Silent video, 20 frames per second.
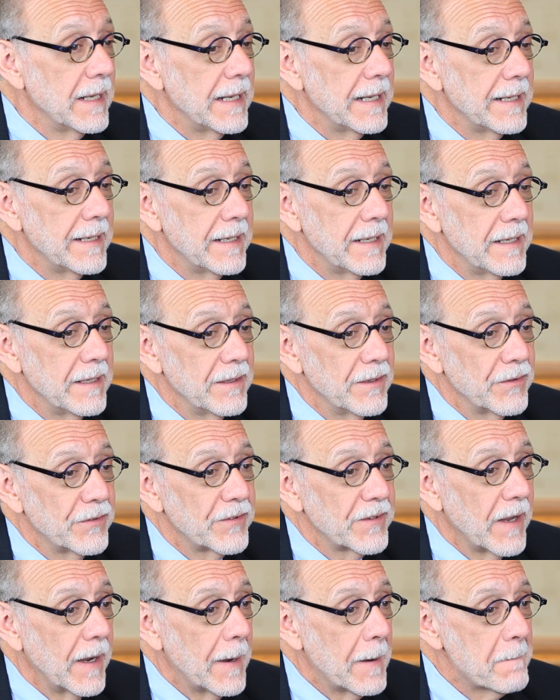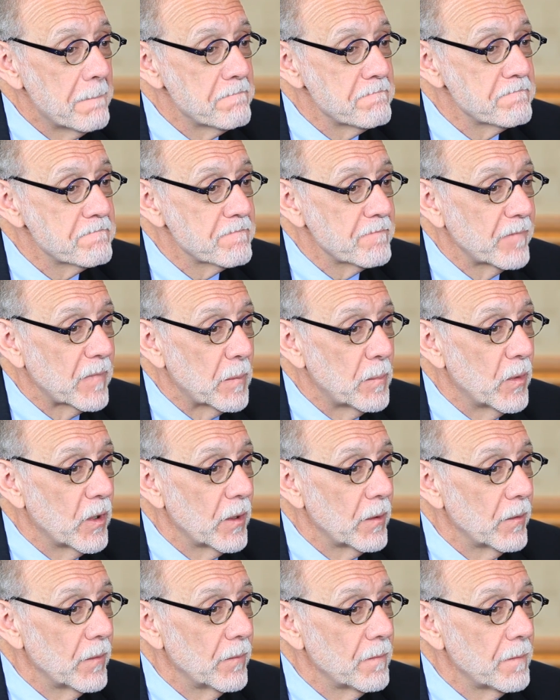It is um,
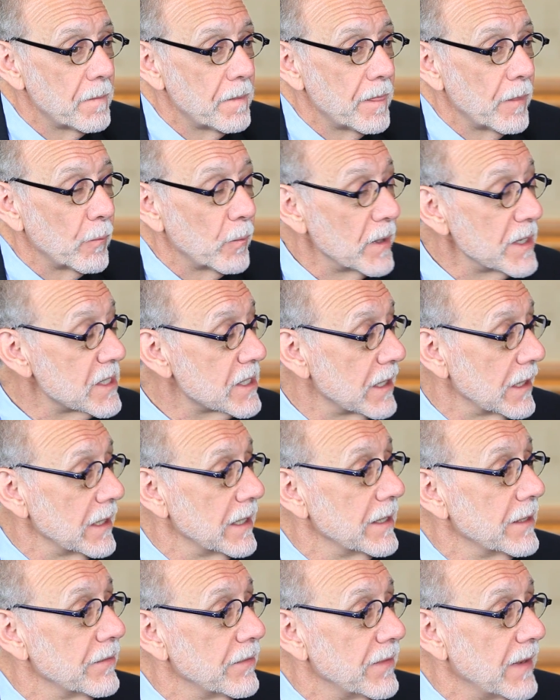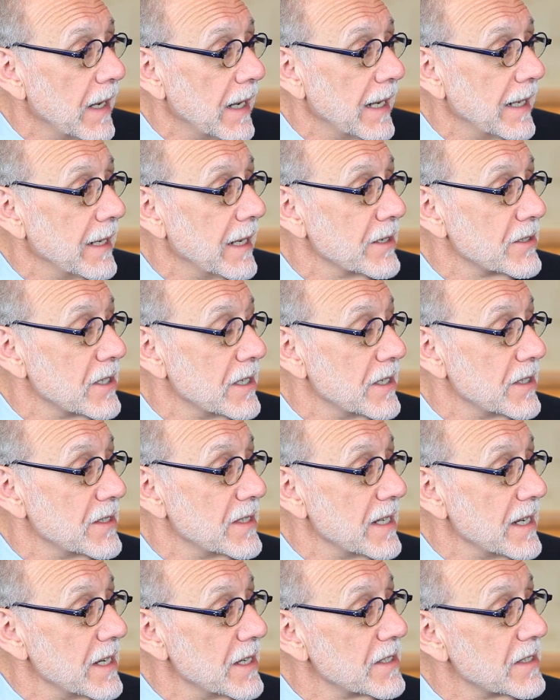more recently defined as a
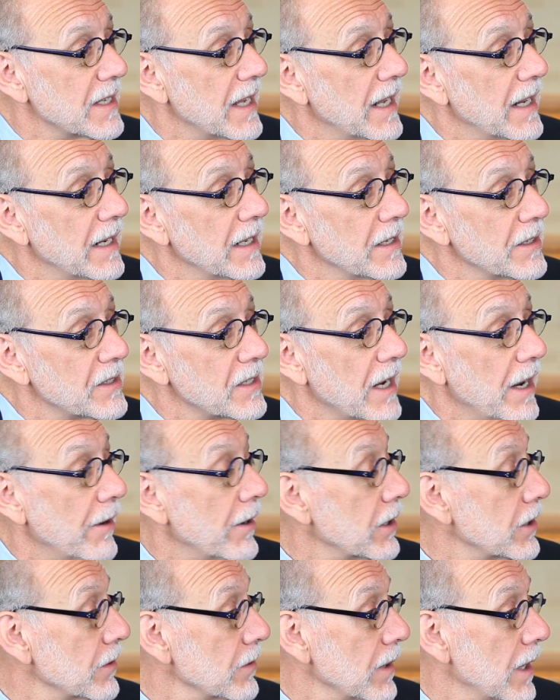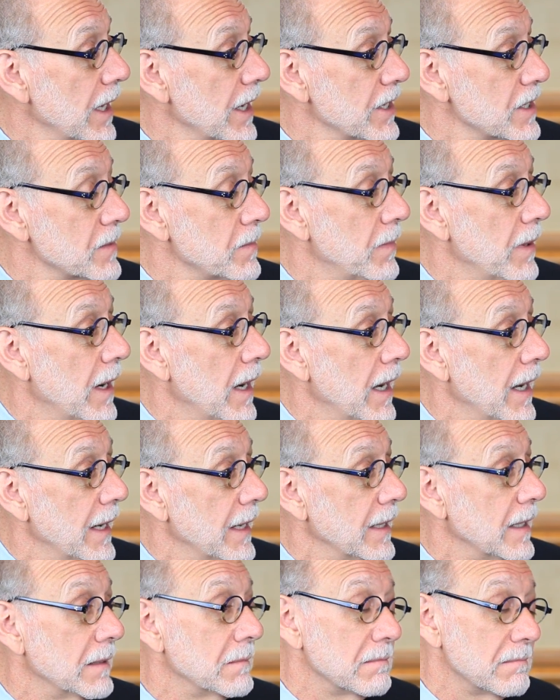disease that is characterized
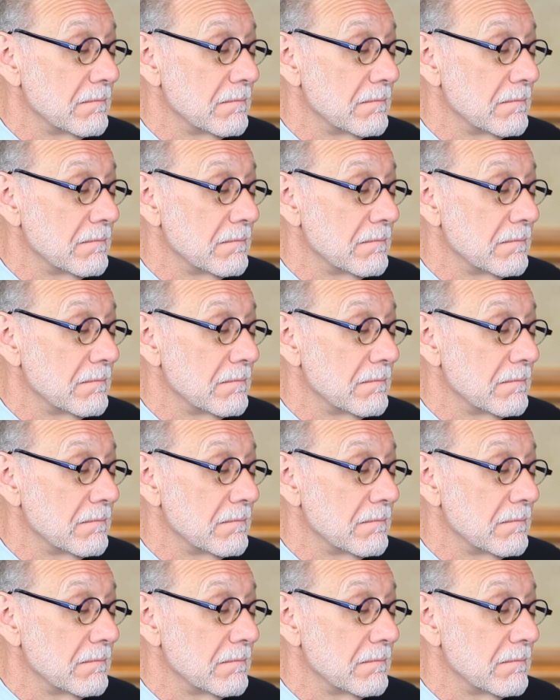by,